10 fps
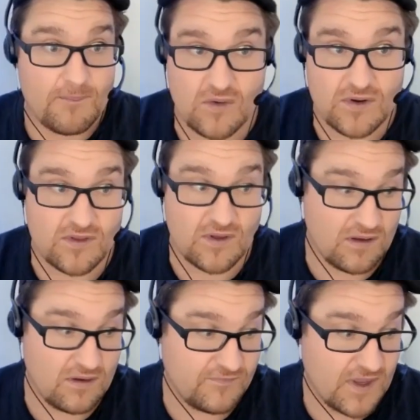notice
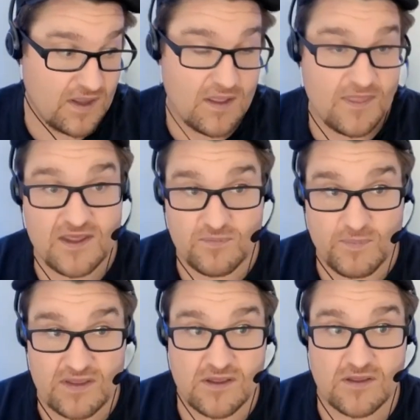of this
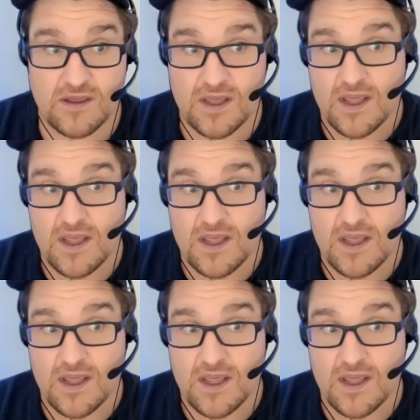business,